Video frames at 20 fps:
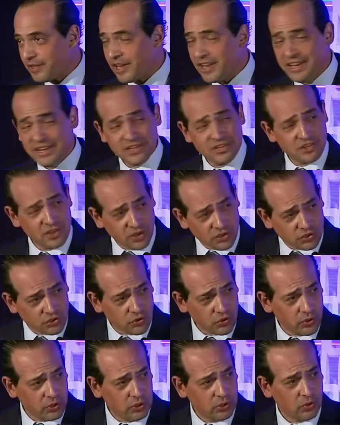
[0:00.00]

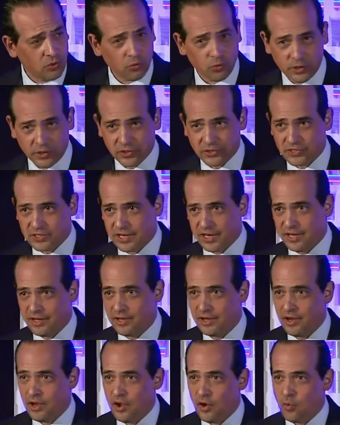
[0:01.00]
Industrial real estate,
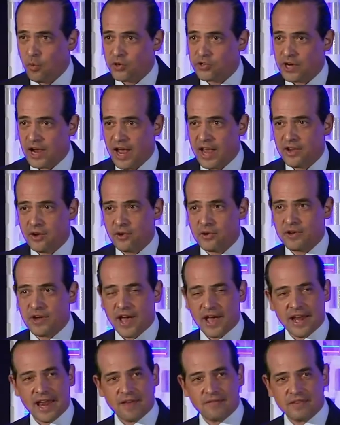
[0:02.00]
which I could
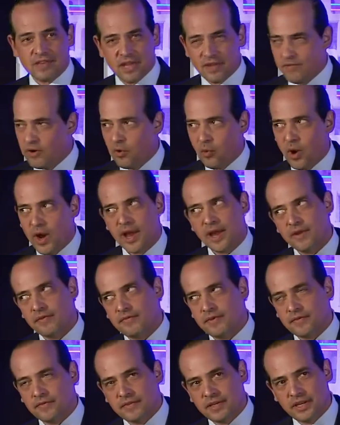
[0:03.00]
not have given away
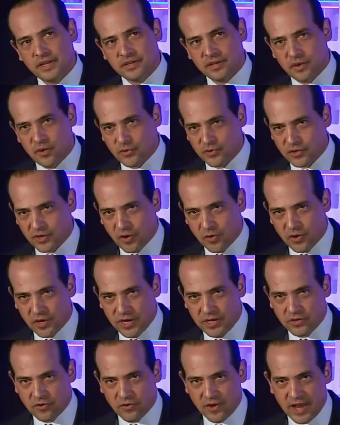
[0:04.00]
15 years ago to
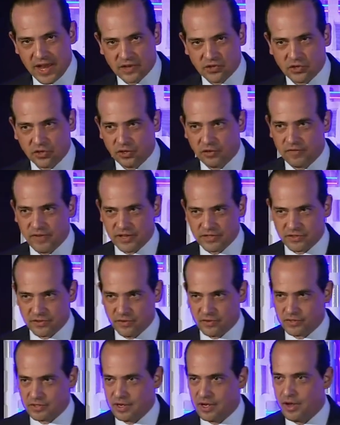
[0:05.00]
international
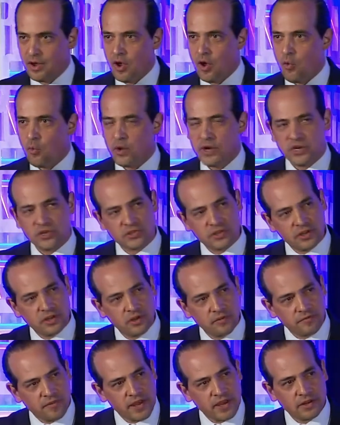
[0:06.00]
investors. We just did an
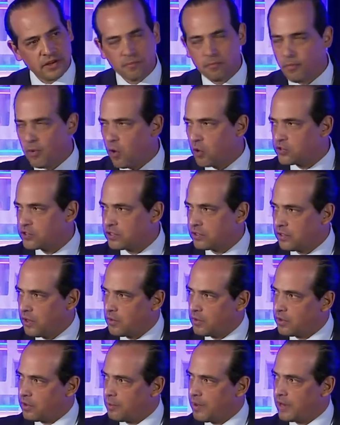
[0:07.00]
event in
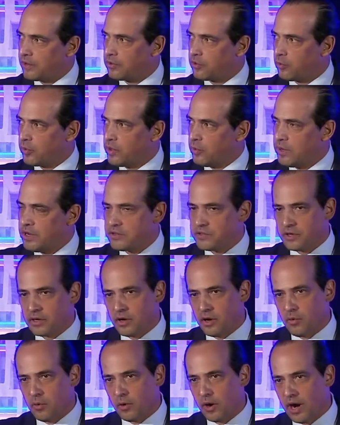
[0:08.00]
Barcelona about 3 weeks
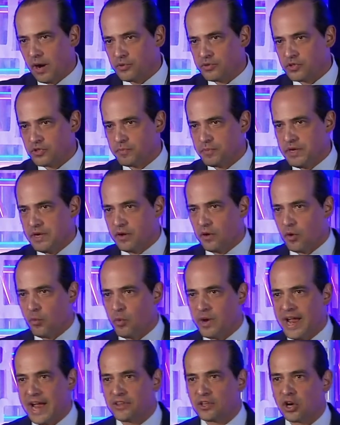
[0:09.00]
ago where I was a speaker, and
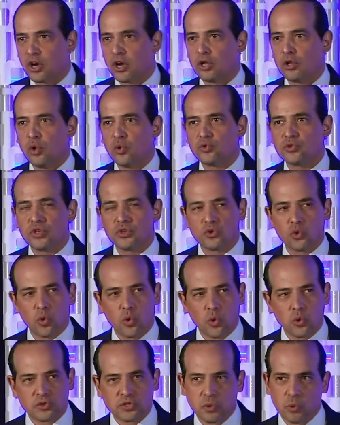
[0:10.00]
we had to close the
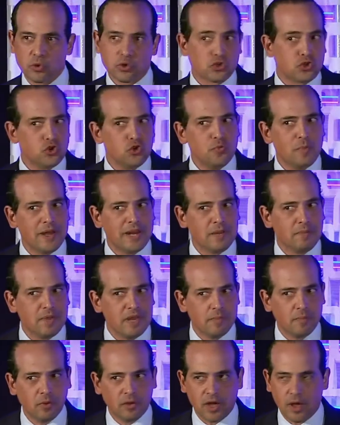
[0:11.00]
doors. There were too many
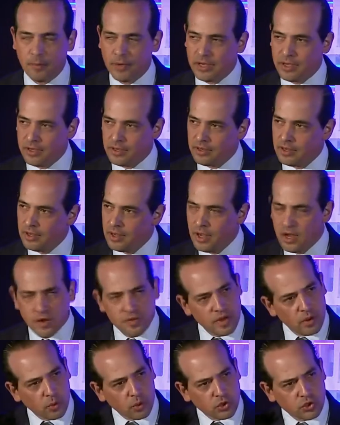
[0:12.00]
people coming in.
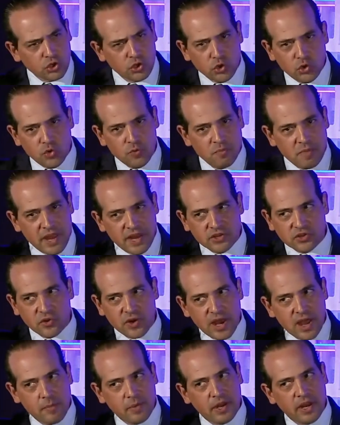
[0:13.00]
There were 2 major
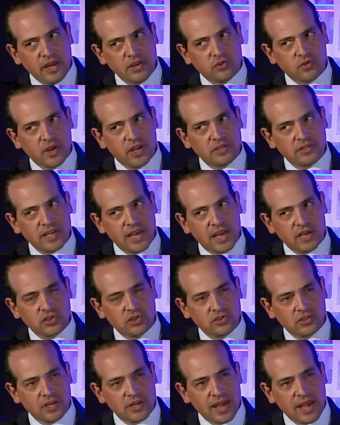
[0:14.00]
M&A
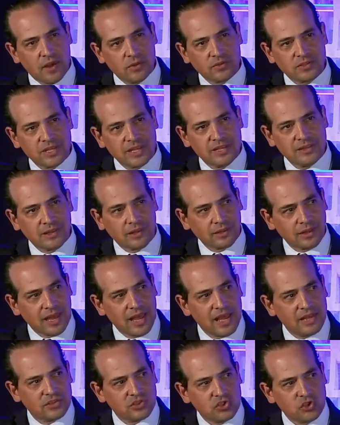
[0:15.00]
transactions announced in the
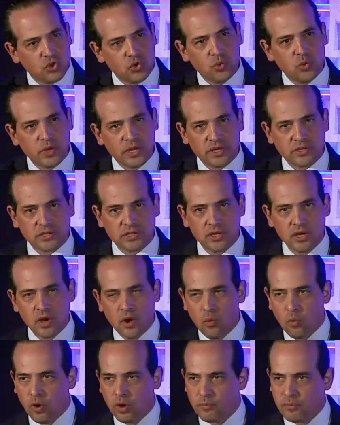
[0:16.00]
last 2 weeks.
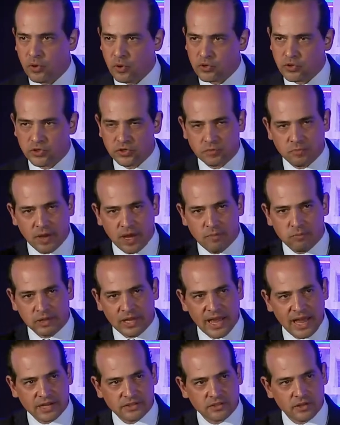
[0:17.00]
One purchased by
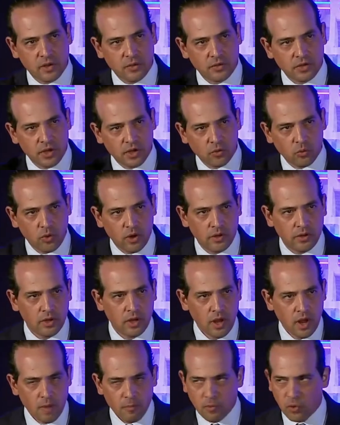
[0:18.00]
Blackstone, the other one
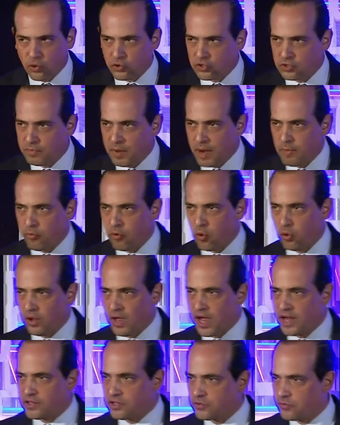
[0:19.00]
purchased by
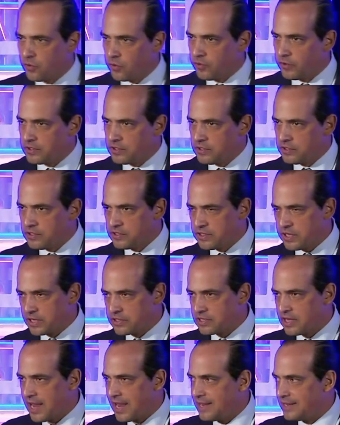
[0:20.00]
Prologis for
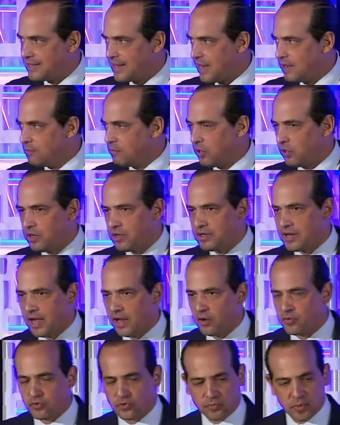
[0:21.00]
$6 and $10 billion
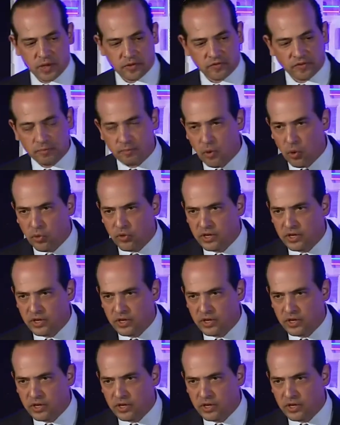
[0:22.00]
respectively, both